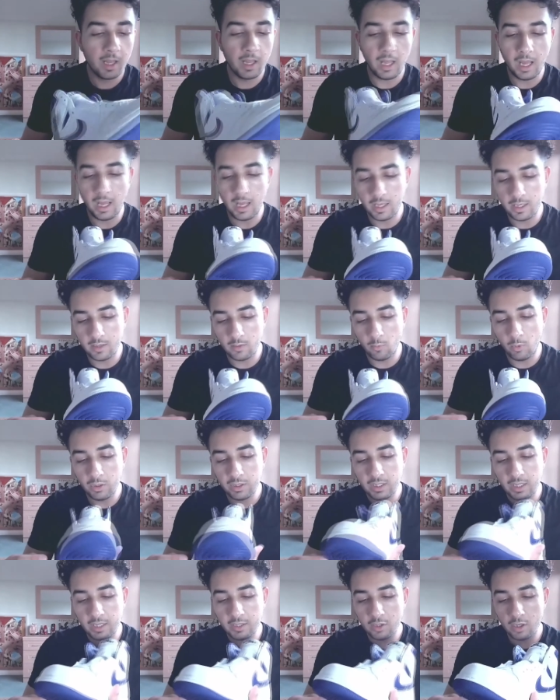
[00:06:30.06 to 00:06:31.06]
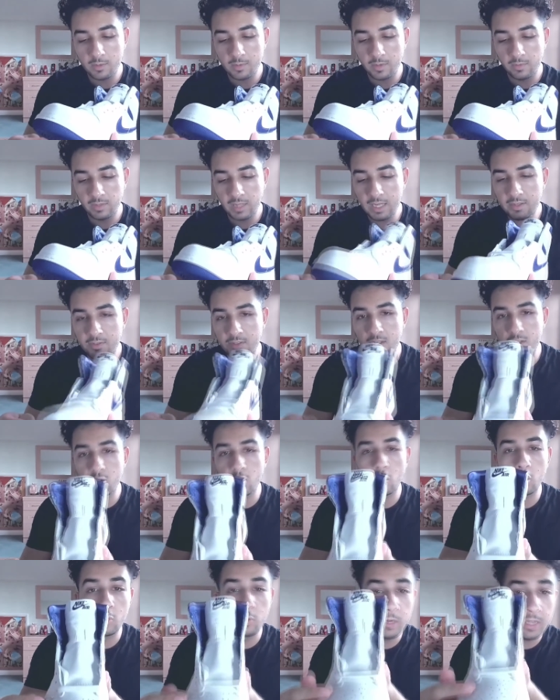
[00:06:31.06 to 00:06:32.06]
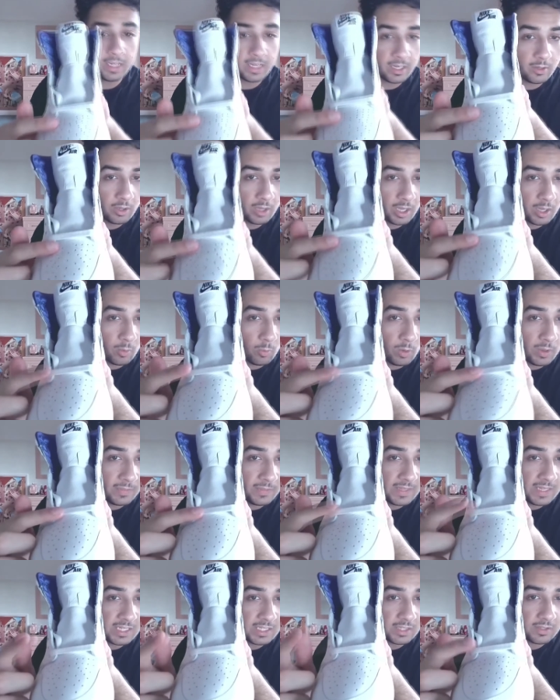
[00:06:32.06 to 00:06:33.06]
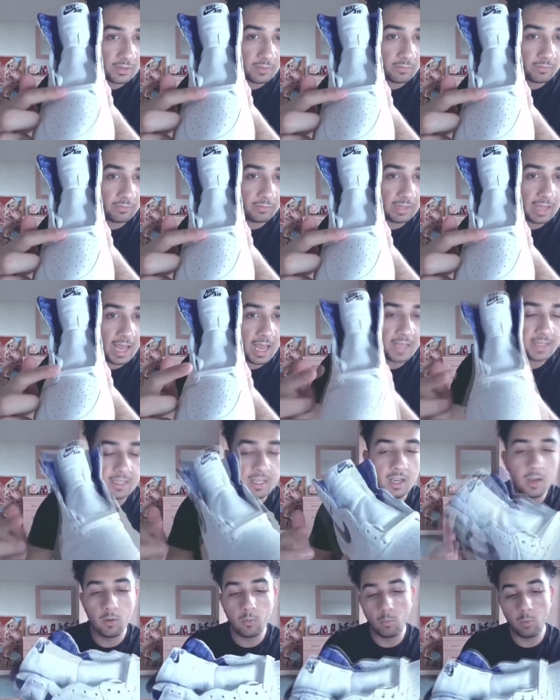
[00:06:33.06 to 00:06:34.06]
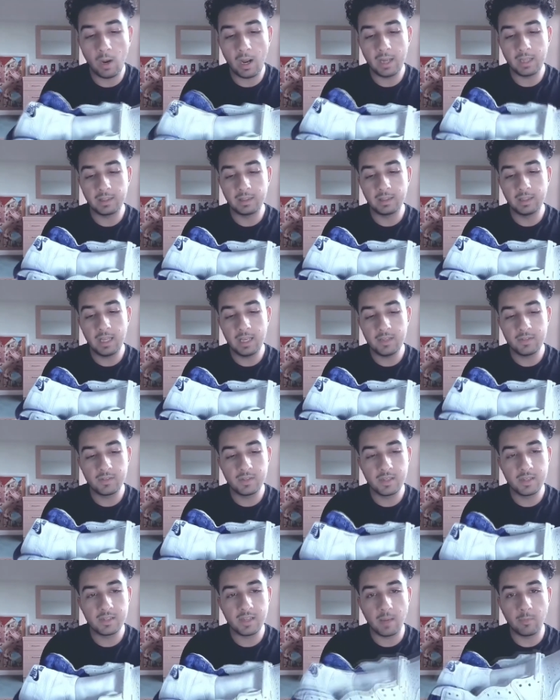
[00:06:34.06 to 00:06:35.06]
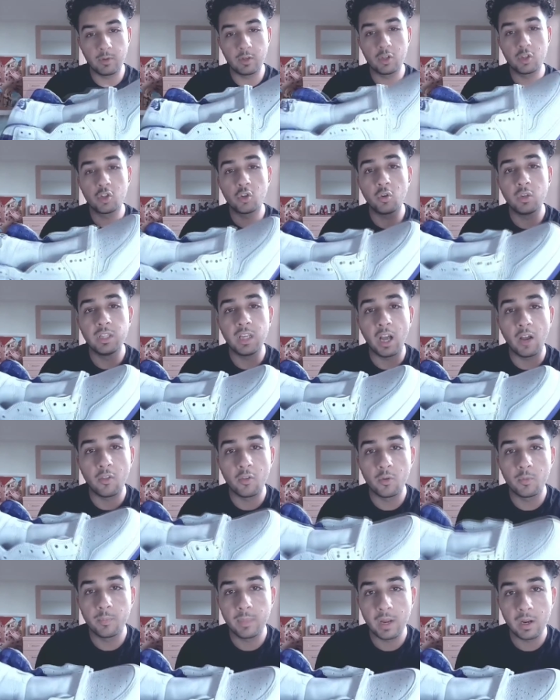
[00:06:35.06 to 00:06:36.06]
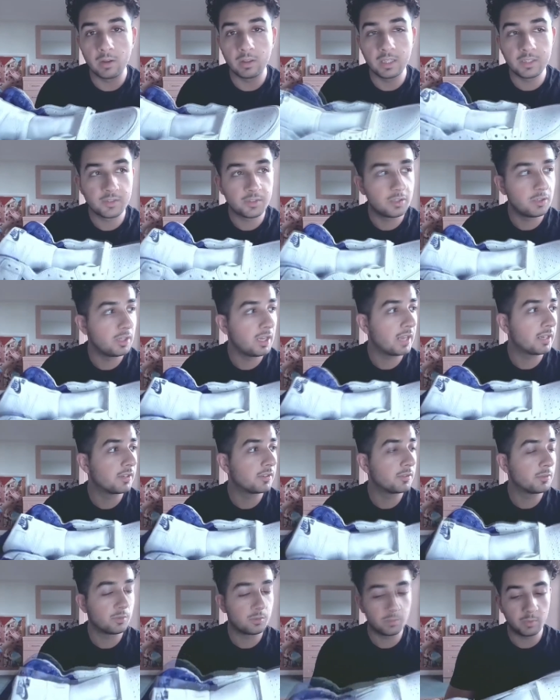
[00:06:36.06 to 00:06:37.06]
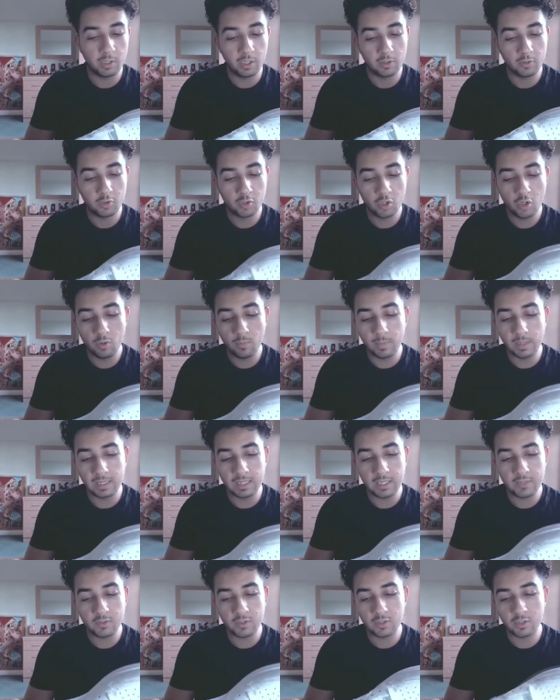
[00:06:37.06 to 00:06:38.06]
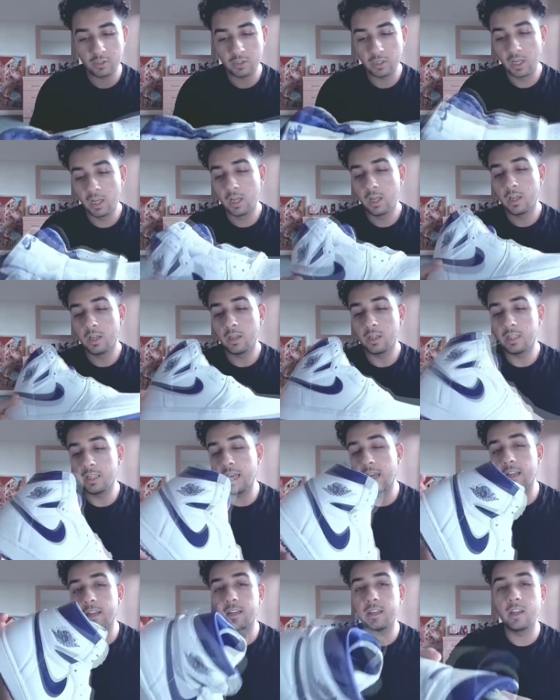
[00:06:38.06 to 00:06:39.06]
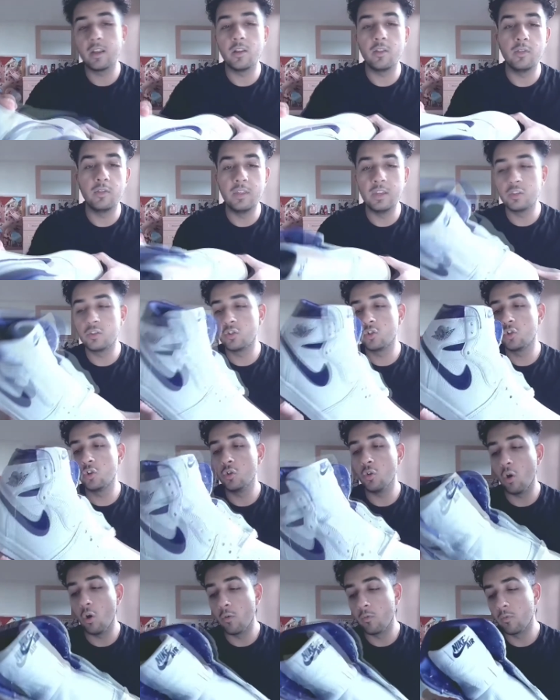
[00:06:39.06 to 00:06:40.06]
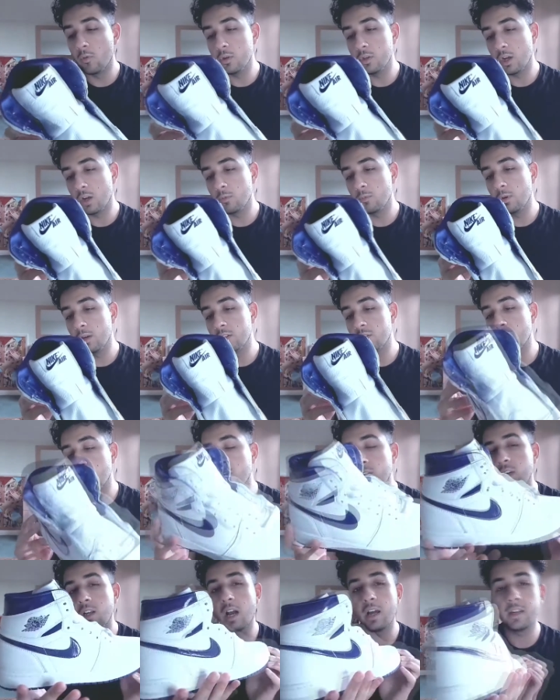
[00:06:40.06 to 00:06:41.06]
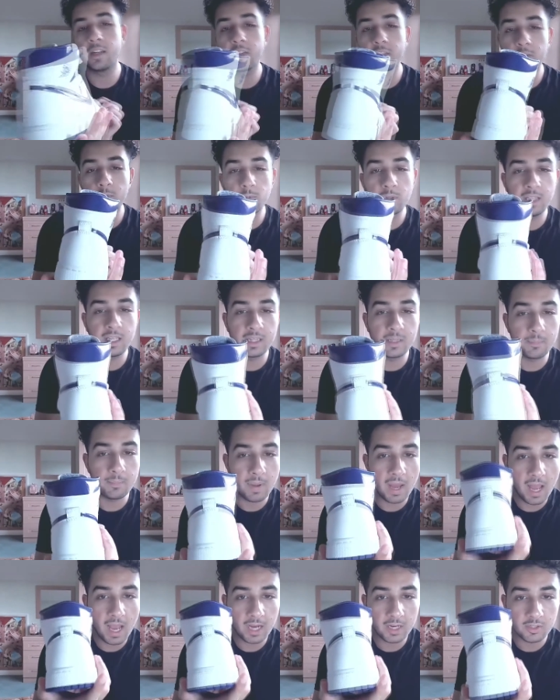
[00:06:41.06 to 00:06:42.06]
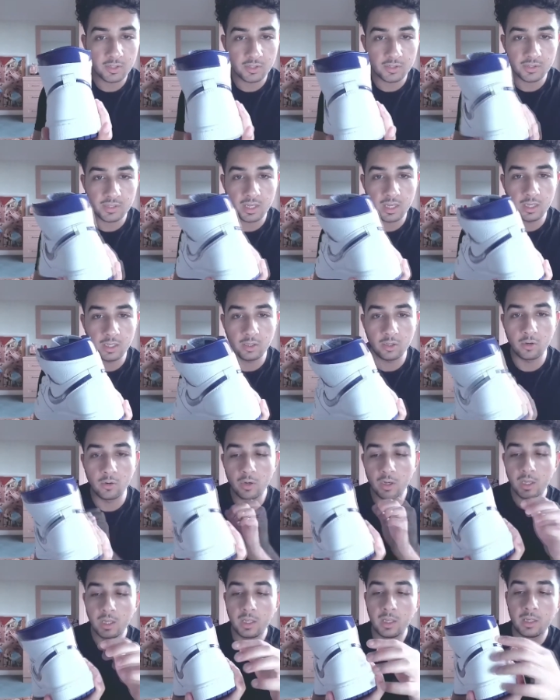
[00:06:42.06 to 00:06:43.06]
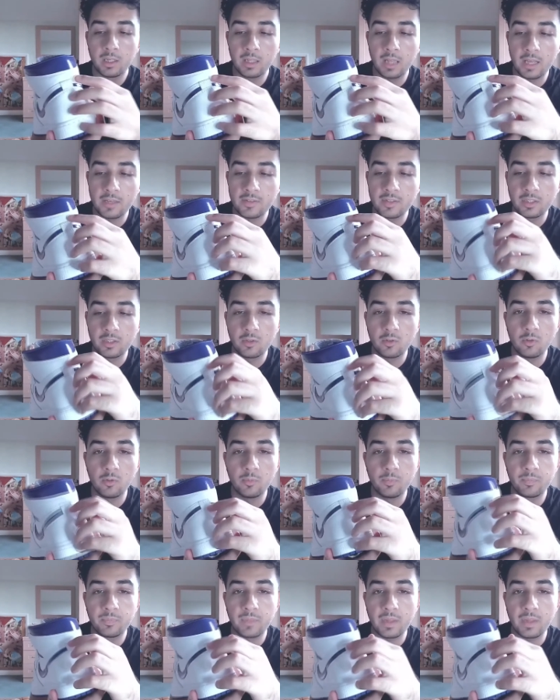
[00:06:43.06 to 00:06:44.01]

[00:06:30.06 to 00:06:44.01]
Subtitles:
And in terms of laces, you're greeted with these flat white laces. I'm going to show you the other pair of laces you get because it's with the other shoe, but let's just get this shoe over and done with. So you got nothing really at the back, just a classic little